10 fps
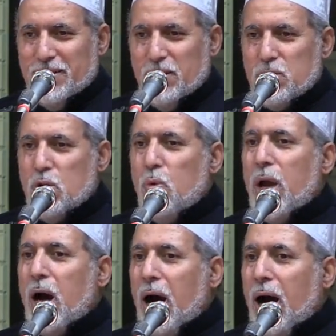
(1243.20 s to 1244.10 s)
So
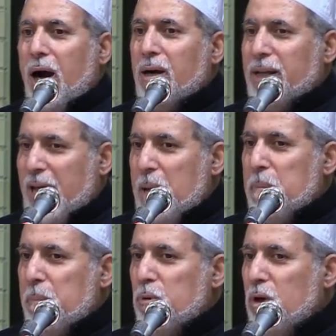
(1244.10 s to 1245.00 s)
we are
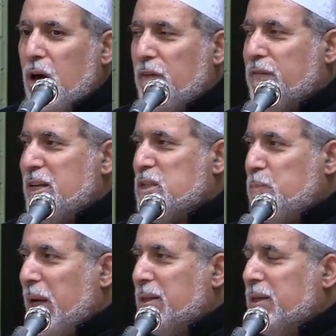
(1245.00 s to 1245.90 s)
capable of
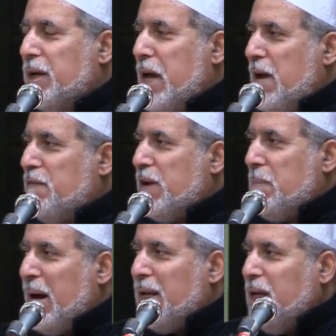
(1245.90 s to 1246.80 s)
respecting
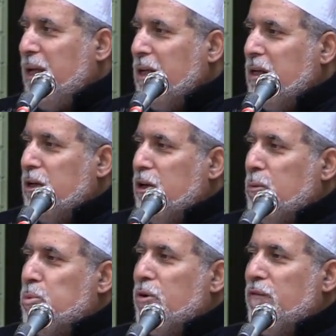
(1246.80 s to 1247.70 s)
everybody,
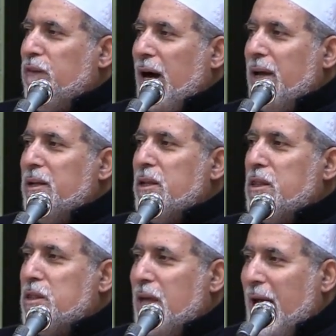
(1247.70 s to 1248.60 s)

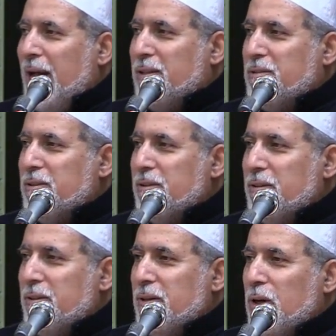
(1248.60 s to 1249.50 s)
provided that
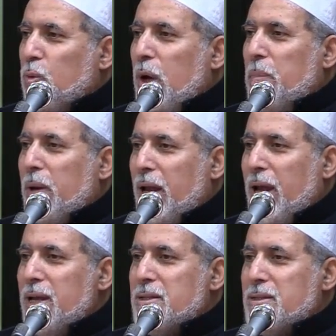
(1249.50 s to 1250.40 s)
we
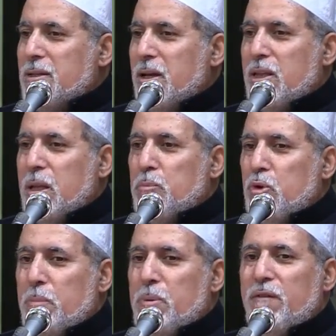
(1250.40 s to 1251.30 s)
place the
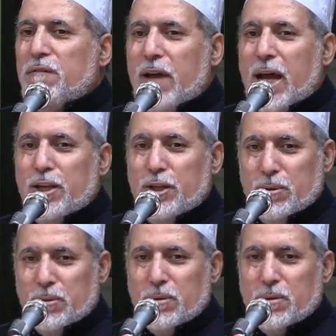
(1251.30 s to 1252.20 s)
proper
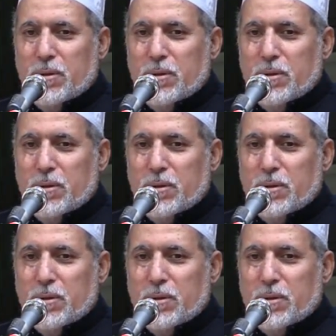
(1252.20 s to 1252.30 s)
value